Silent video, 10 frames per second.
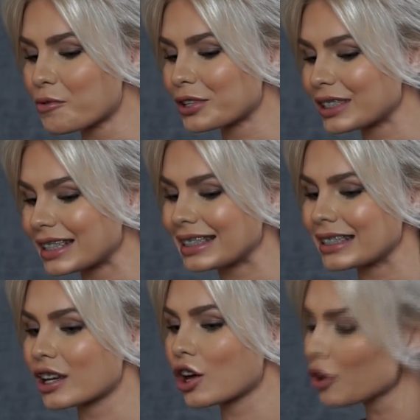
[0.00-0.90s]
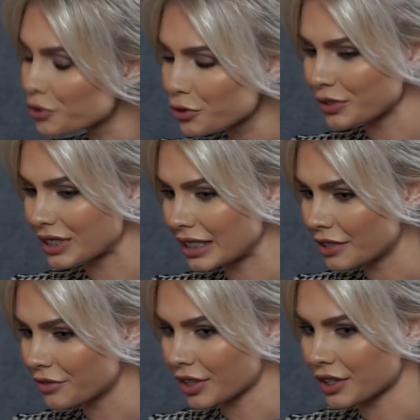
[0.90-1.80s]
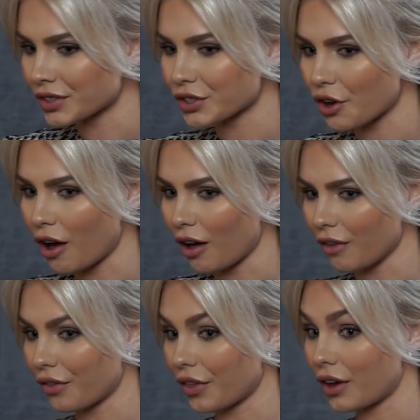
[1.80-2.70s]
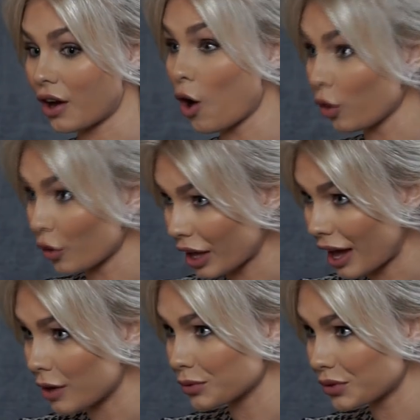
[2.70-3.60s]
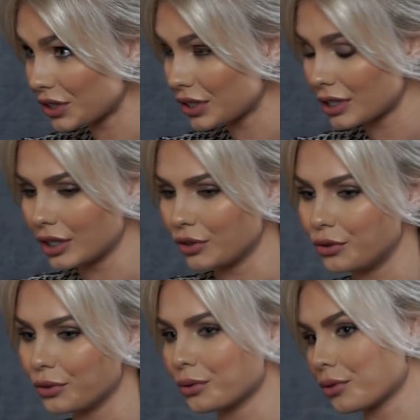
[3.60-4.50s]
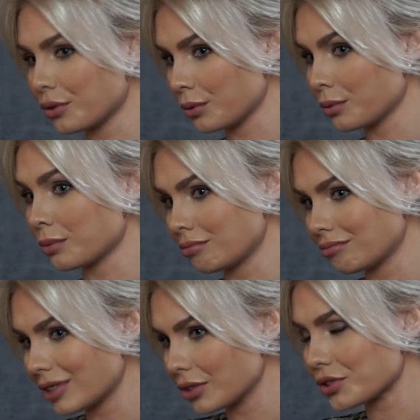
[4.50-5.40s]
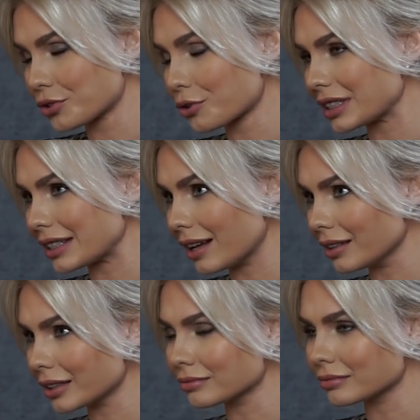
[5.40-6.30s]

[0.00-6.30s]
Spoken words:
What is the cultural significance of the Holocaust due to good storytelling?